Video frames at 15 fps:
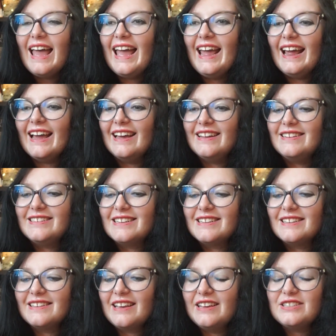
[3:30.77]
And
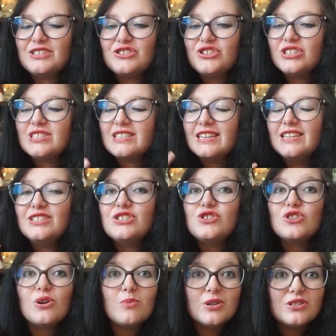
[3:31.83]
it's
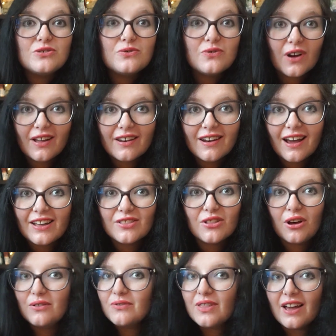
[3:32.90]
so much fun. I
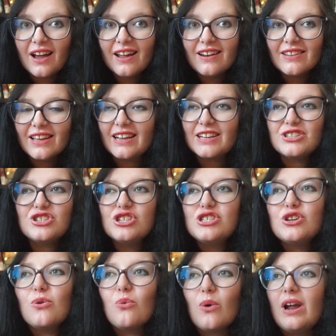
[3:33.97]
love that. It's just
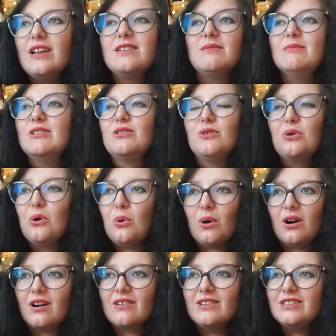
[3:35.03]
a random little
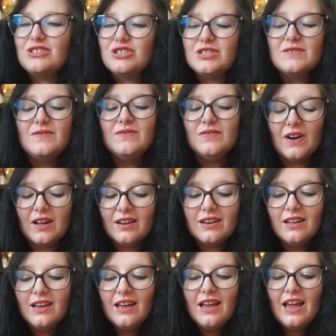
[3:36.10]
quirk that's just
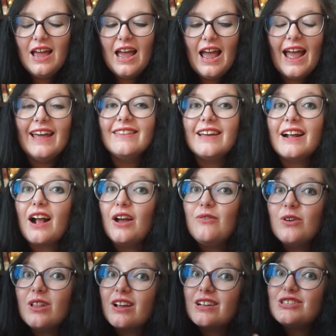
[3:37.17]
fun. And I
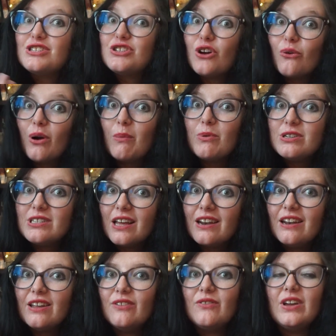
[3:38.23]
feel it's so
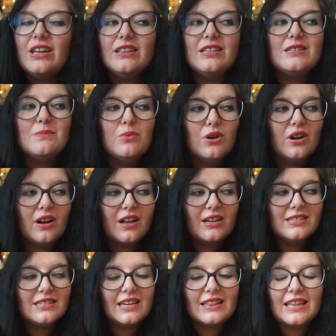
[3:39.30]
representative in this book,
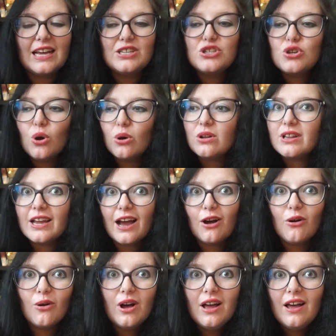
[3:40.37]
because that's totally
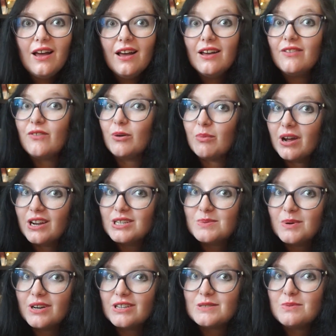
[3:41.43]
how, from my
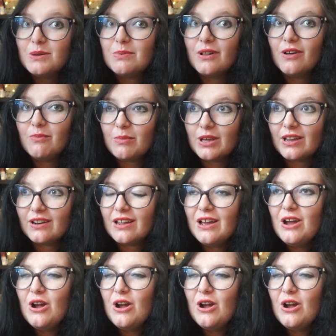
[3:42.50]
experience, people have been.